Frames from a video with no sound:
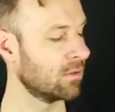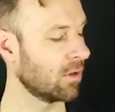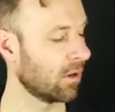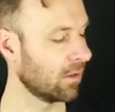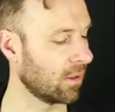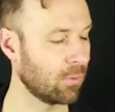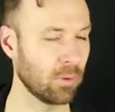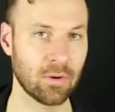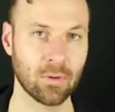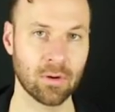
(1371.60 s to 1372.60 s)
Target the
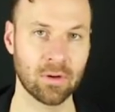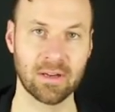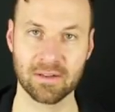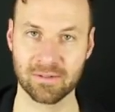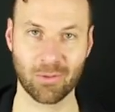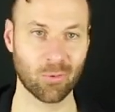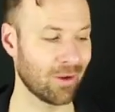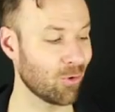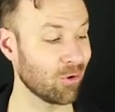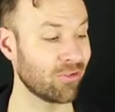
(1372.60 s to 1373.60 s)
3 chord. Here's the 3
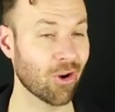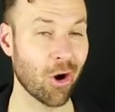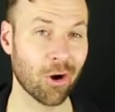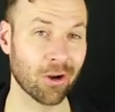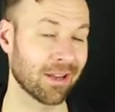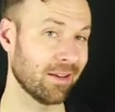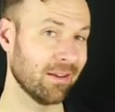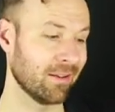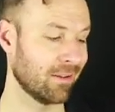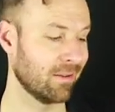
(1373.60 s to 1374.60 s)
chord. Target
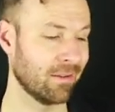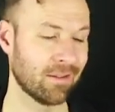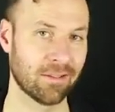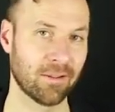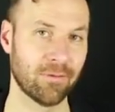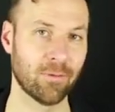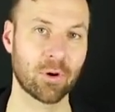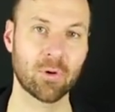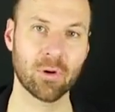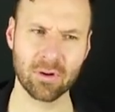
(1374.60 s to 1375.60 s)
the 4
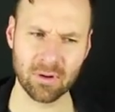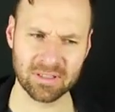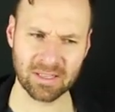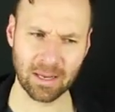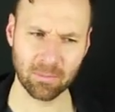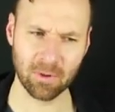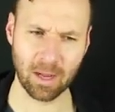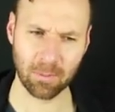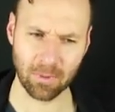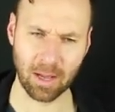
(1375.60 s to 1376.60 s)
chord. Notice
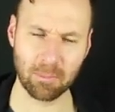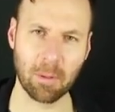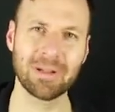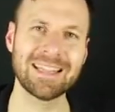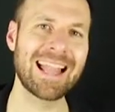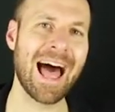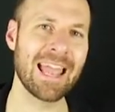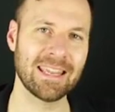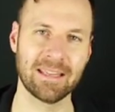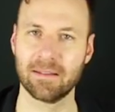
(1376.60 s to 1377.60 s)
I'm
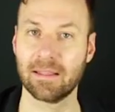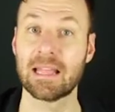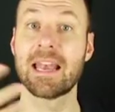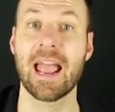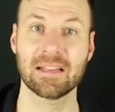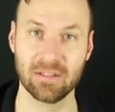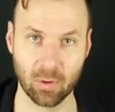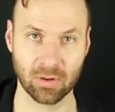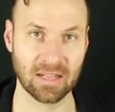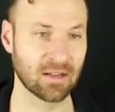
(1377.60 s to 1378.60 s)
applying it to the next
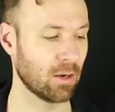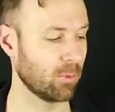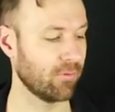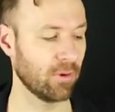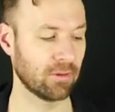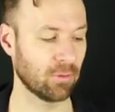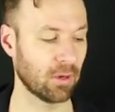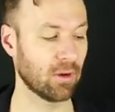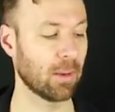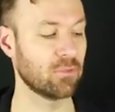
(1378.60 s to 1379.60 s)
chord. That's how I'm referring to it.
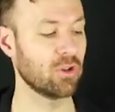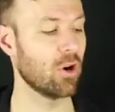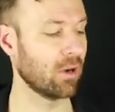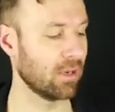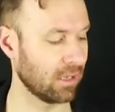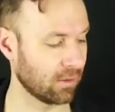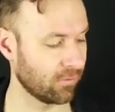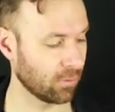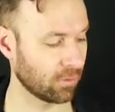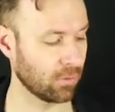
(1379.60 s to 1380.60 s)
Okay, I'm targeting the
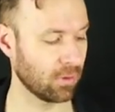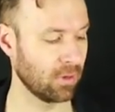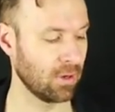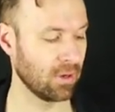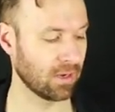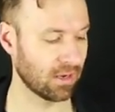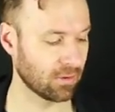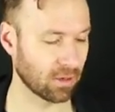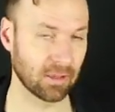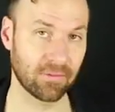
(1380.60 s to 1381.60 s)
4th chord. Okay,
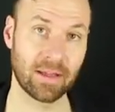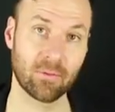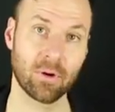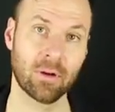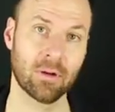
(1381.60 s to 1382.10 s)
target the 5 chord.